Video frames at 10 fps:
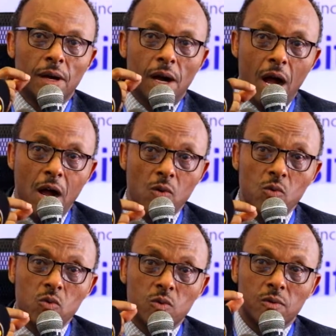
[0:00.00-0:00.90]

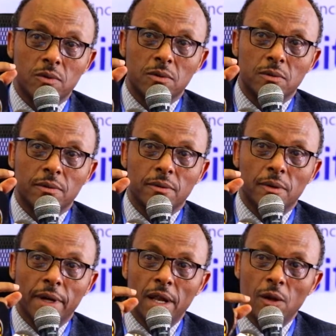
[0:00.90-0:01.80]
how
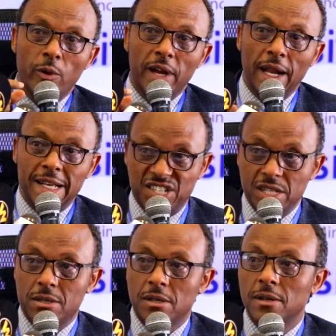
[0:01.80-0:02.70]
really we can
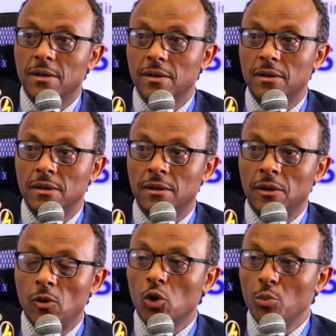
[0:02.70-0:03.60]
assist
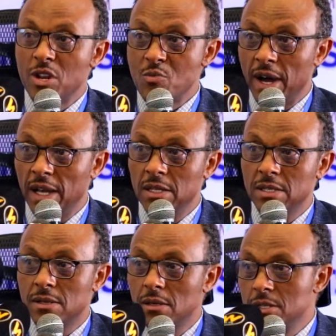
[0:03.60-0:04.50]
or
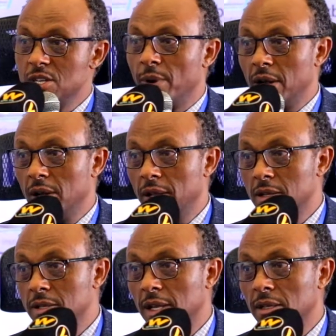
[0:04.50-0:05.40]
minimize the
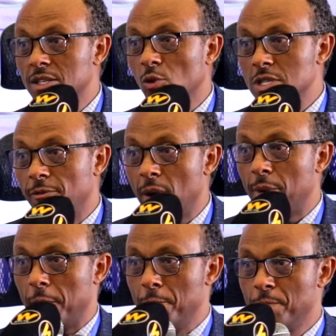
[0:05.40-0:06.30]
burden that is on the
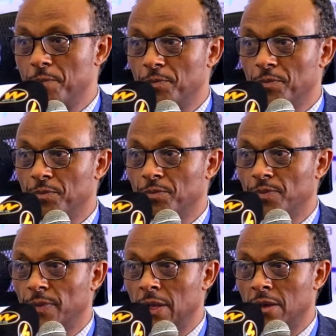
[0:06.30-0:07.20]
family.
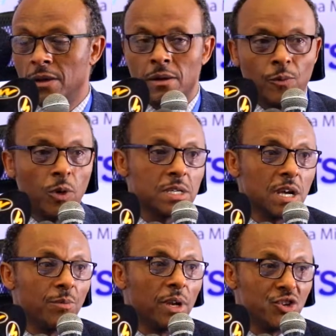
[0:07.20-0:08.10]
For
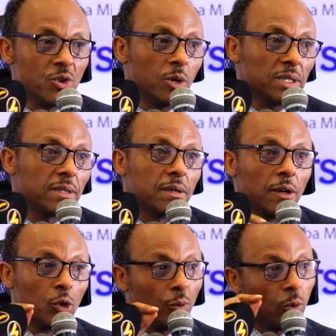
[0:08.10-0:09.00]
example, in short,
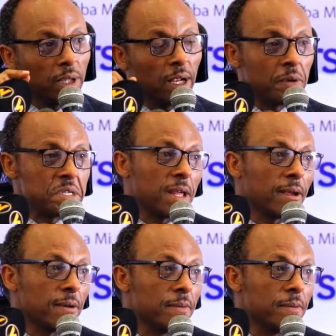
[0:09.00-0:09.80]
roof water harvesting.